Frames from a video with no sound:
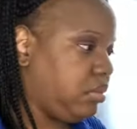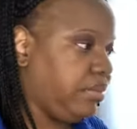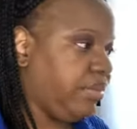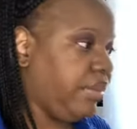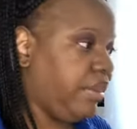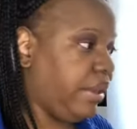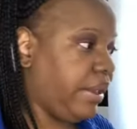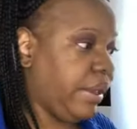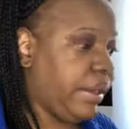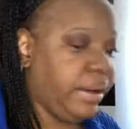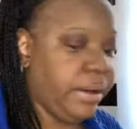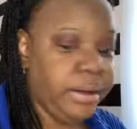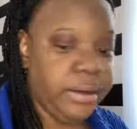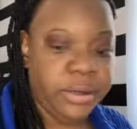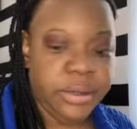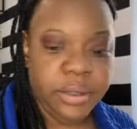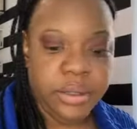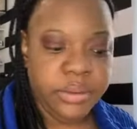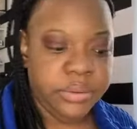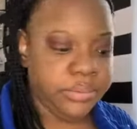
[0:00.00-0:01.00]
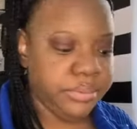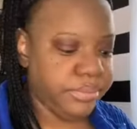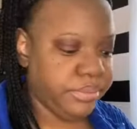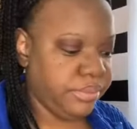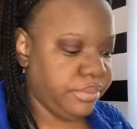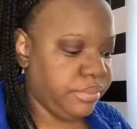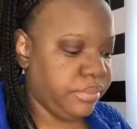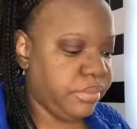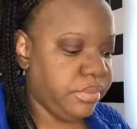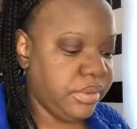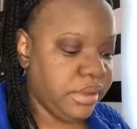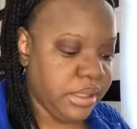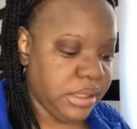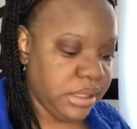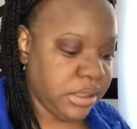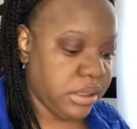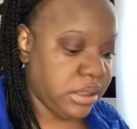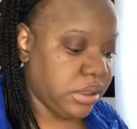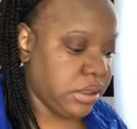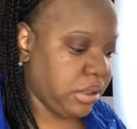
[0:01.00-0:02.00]
that ain't it.
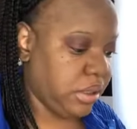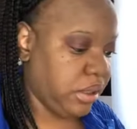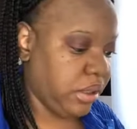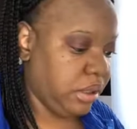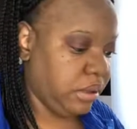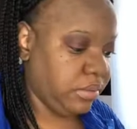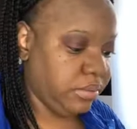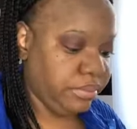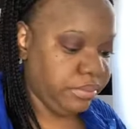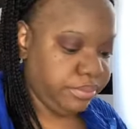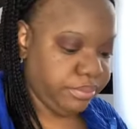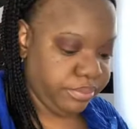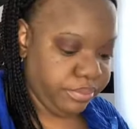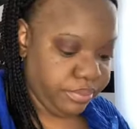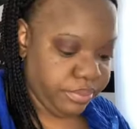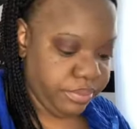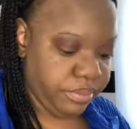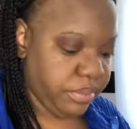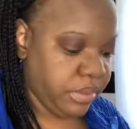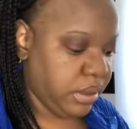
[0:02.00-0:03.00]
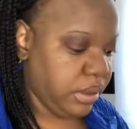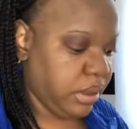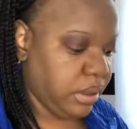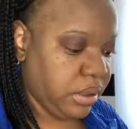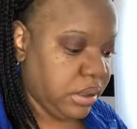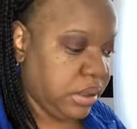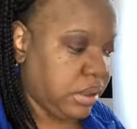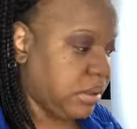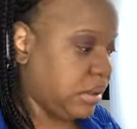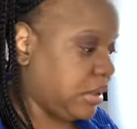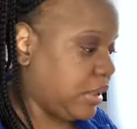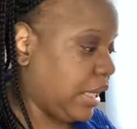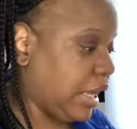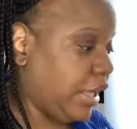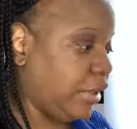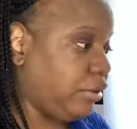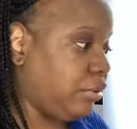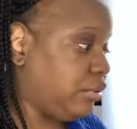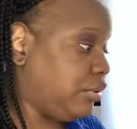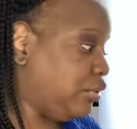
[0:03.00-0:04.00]
This is it. This is how
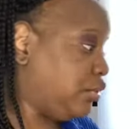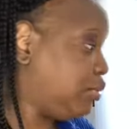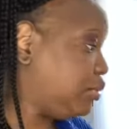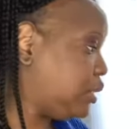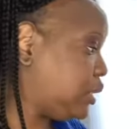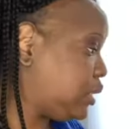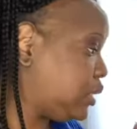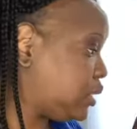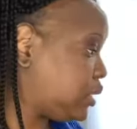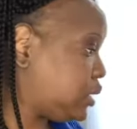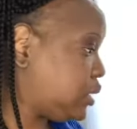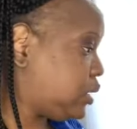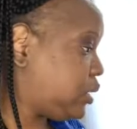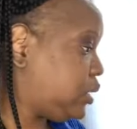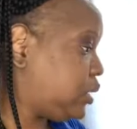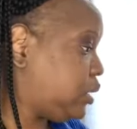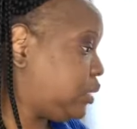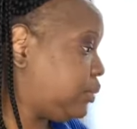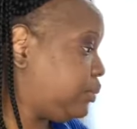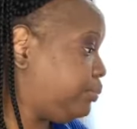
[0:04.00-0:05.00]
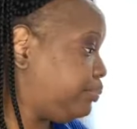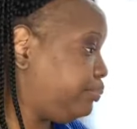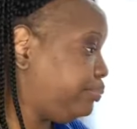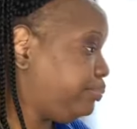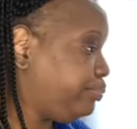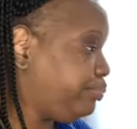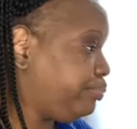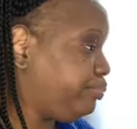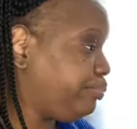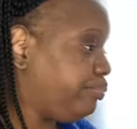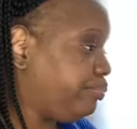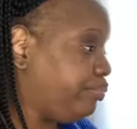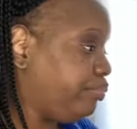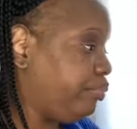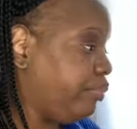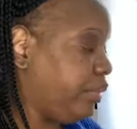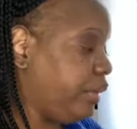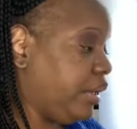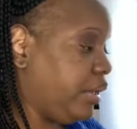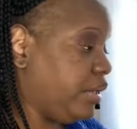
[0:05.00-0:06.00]
you do this.
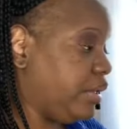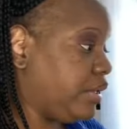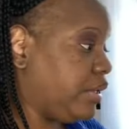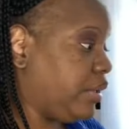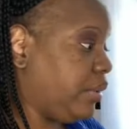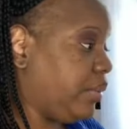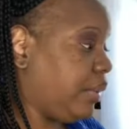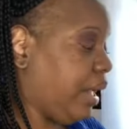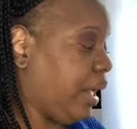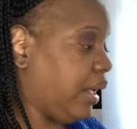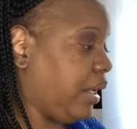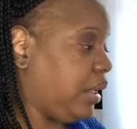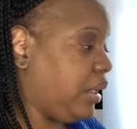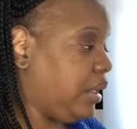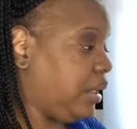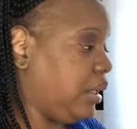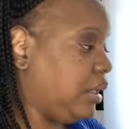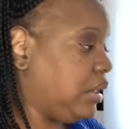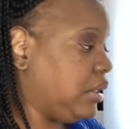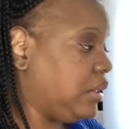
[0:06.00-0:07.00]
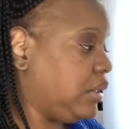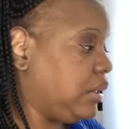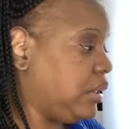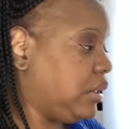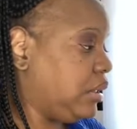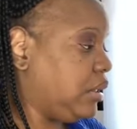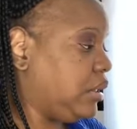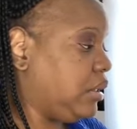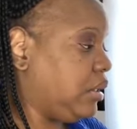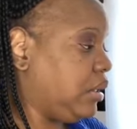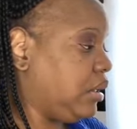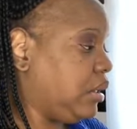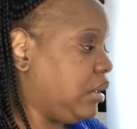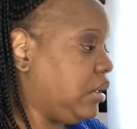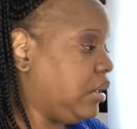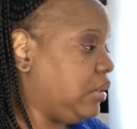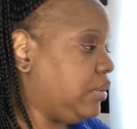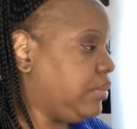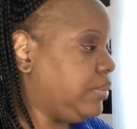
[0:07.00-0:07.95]
So I could get it done, y'all